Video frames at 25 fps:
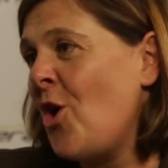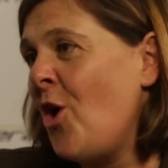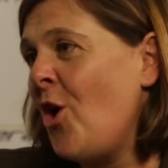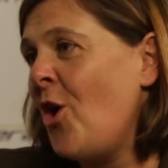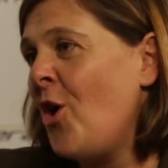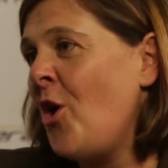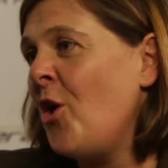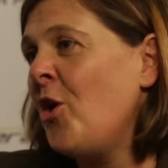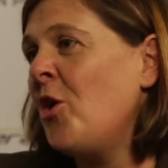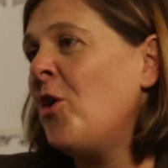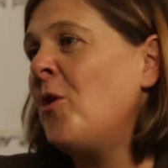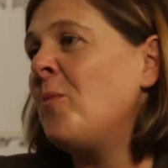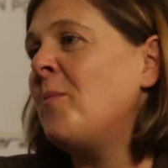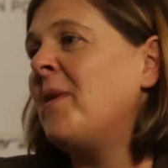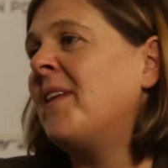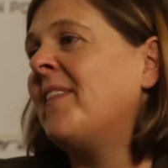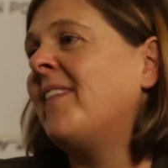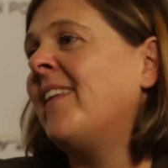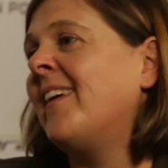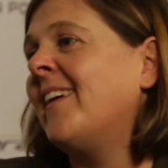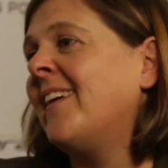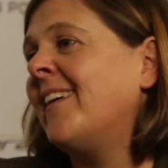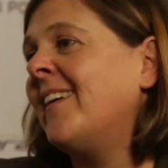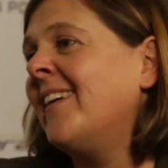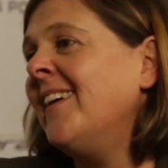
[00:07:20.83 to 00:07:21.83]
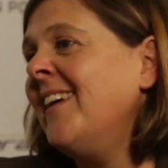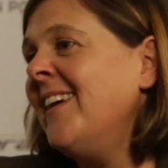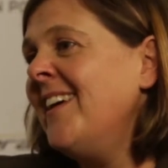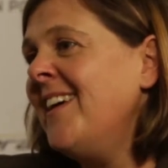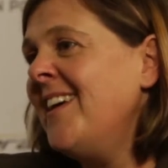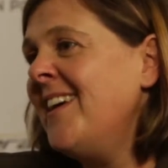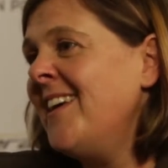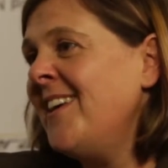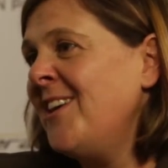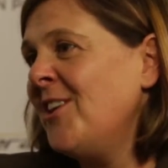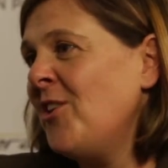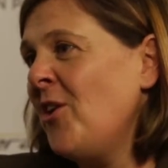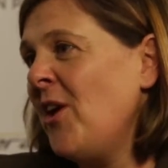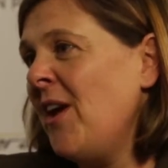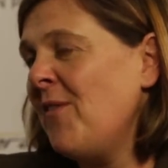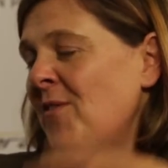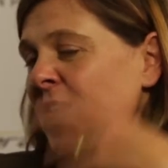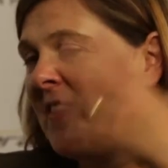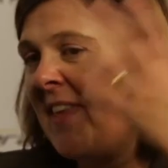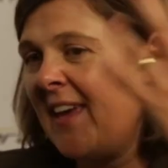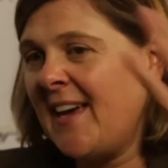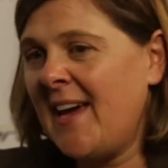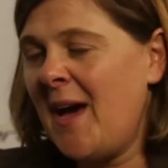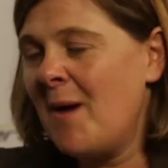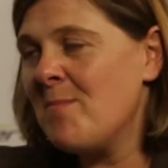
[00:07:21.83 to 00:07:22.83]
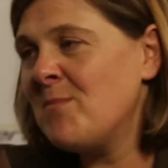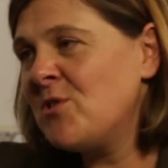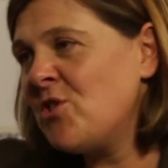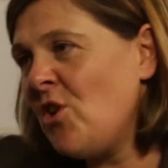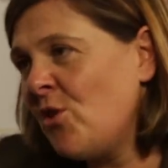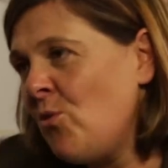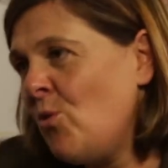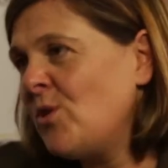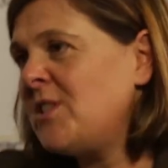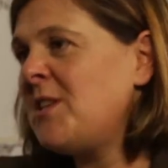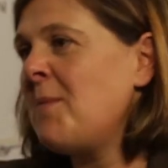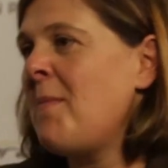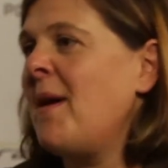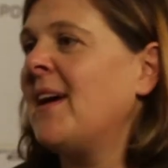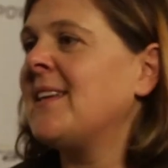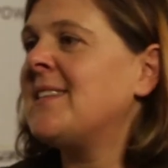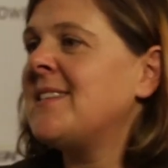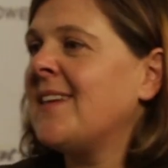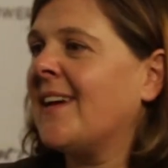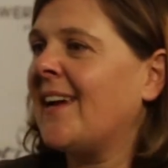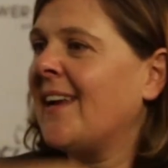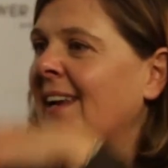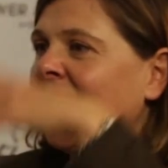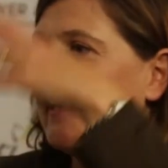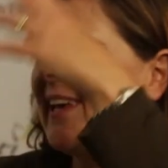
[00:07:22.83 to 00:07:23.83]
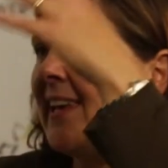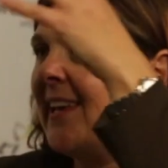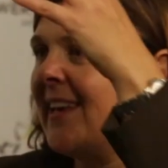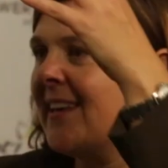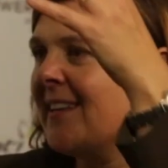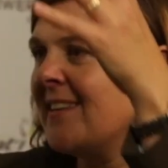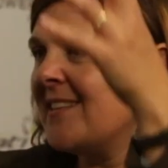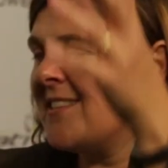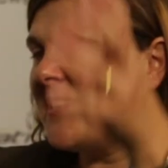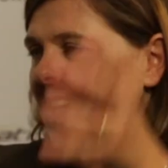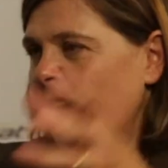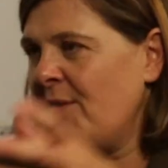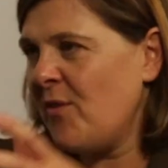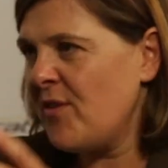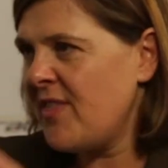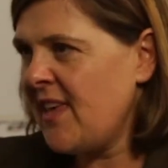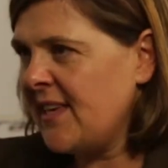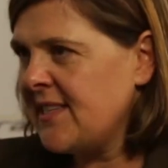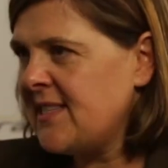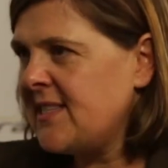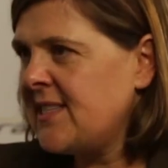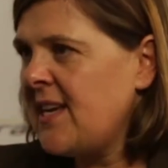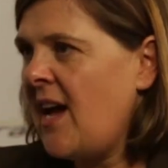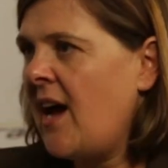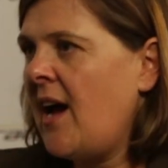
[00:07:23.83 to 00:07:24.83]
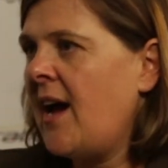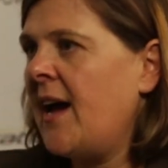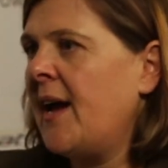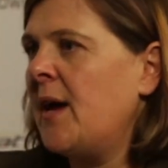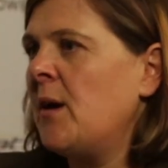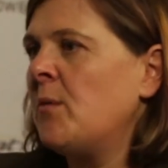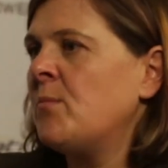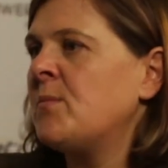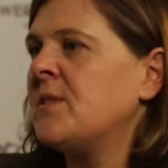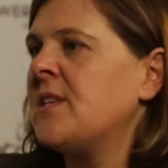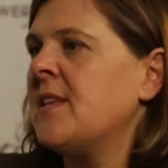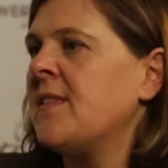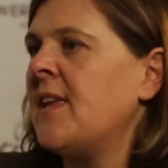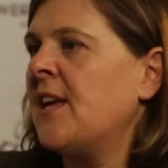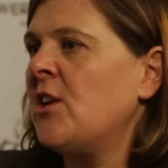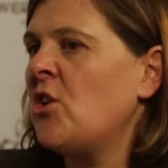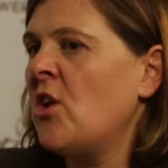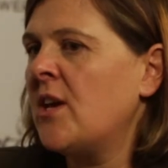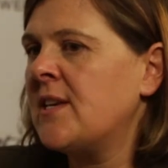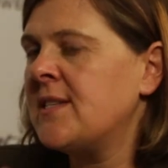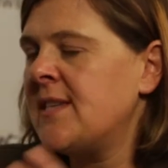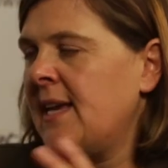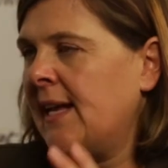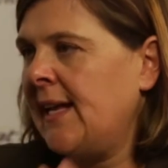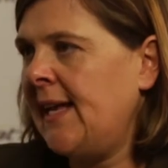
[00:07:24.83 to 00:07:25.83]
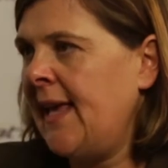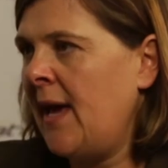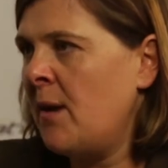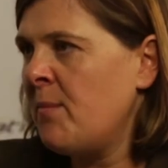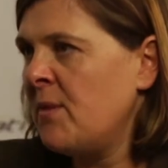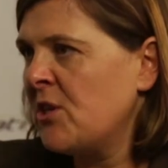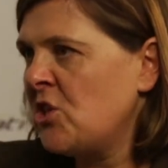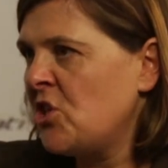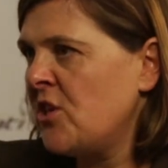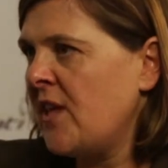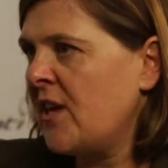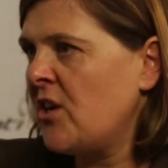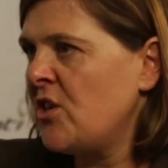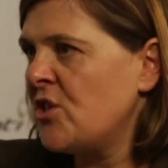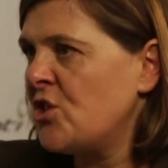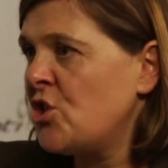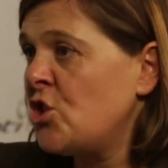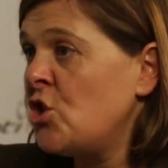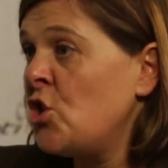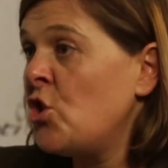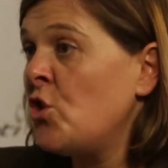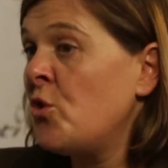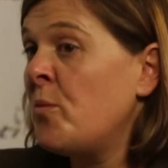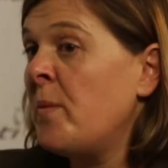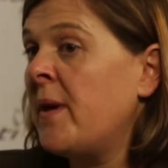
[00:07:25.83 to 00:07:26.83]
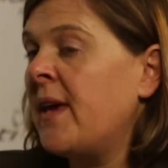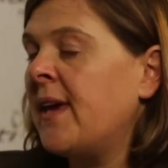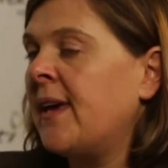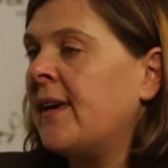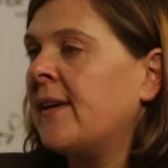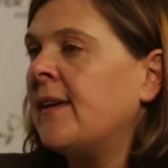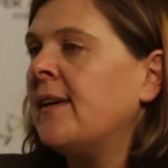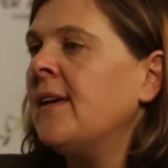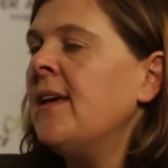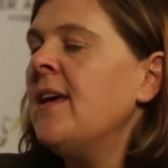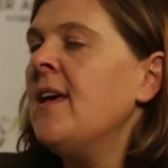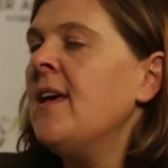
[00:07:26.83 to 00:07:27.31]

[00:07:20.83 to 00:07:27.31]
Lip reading: go home and everything comes on automatically and everything's timed and they know exactly how much they're consuming